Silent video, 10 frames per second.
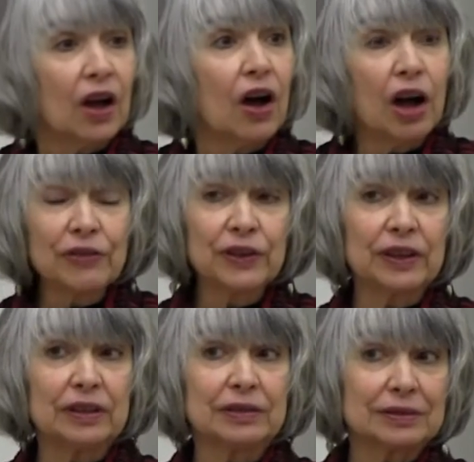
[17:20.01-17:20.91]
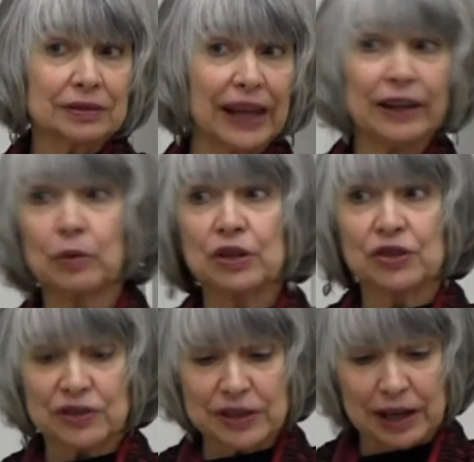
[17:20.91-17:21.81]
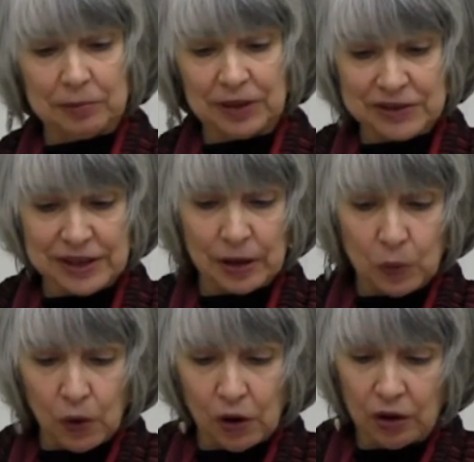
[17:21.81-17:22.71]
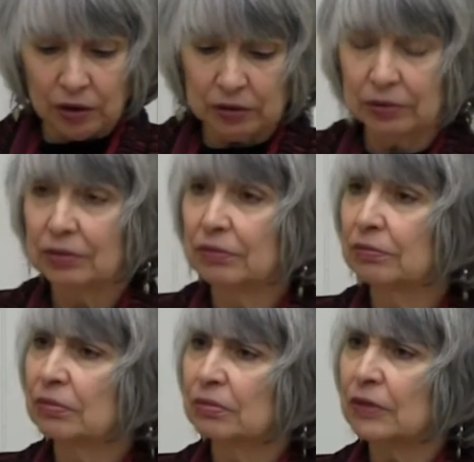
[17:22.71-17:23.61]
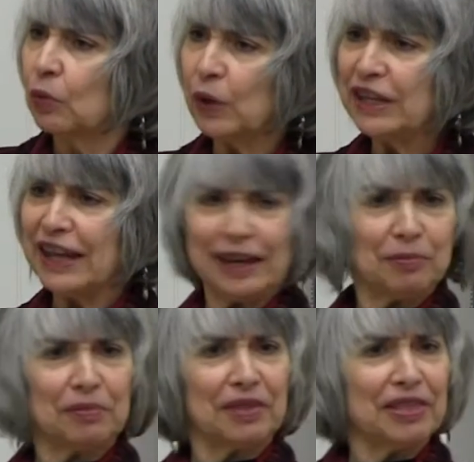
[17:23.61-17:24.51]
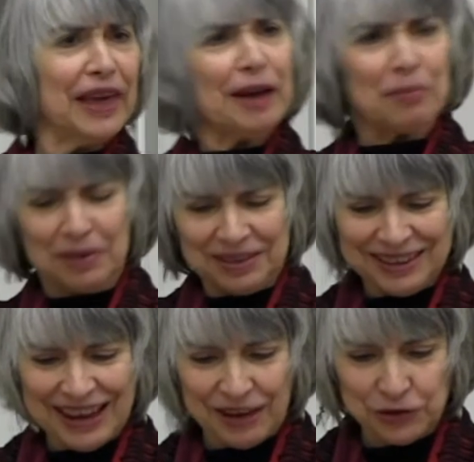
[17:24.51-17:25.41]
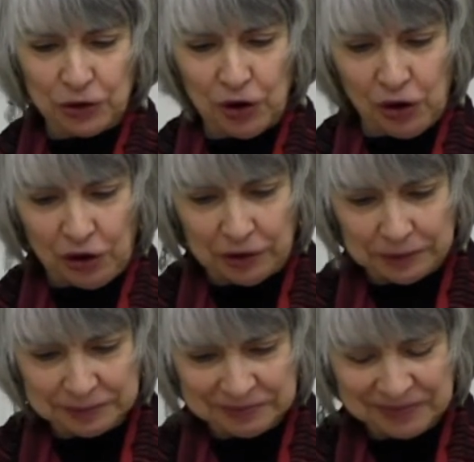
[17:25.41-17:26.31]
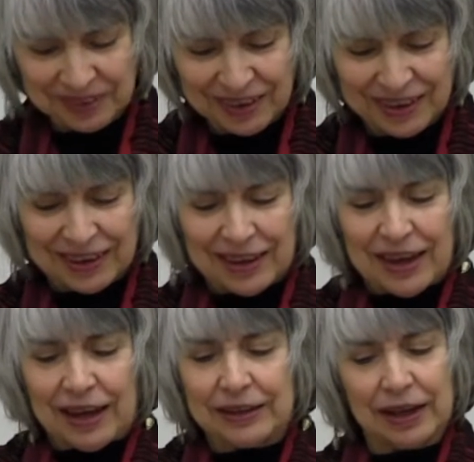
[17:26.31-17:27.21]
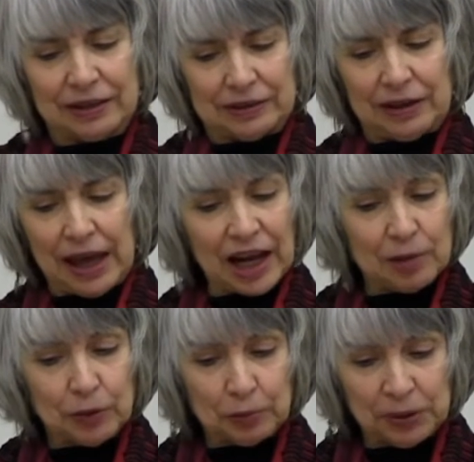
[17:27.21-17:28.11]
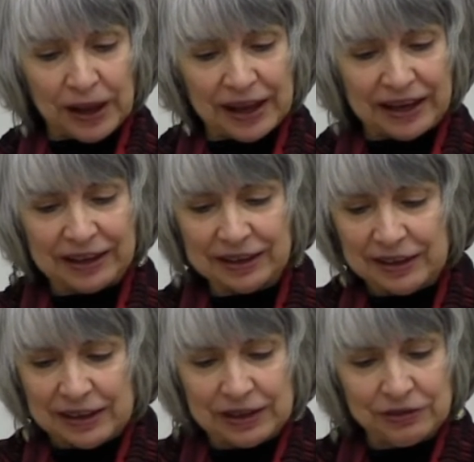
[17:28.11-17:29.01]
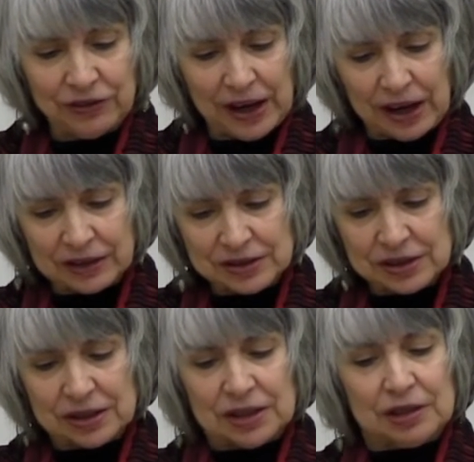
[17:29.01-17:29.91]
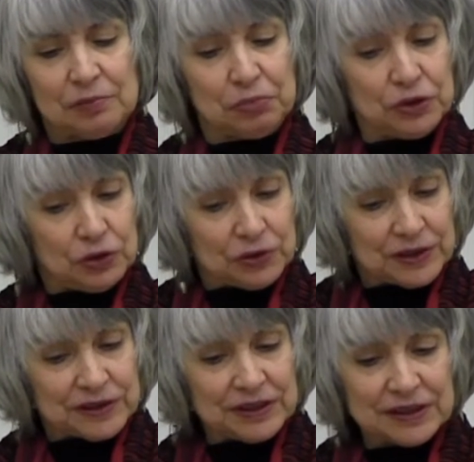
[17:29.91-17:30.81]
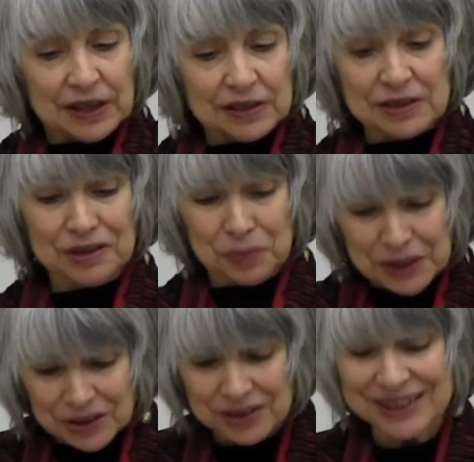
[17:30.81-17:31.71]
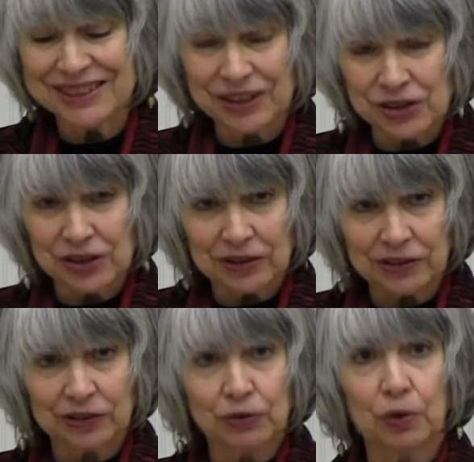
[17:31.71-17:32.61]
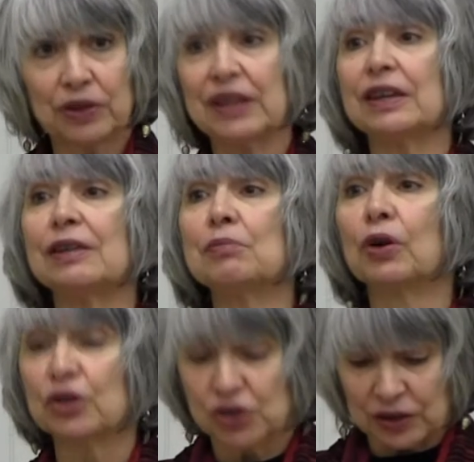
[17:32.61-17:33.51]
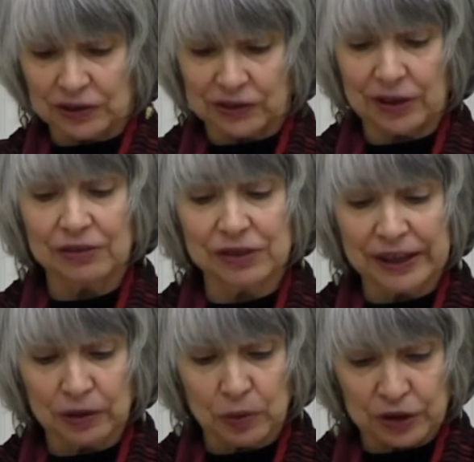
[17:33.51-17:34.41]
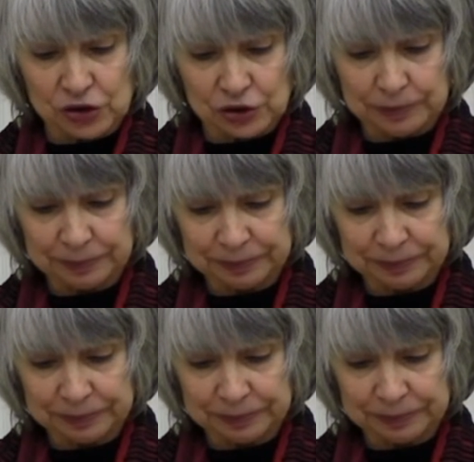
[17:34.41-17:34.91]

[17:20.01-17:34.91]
Often, language is named as that wall. We name them, after all. Yet, animal play, in fact, produces, he says, the real conditions for the emergence of language.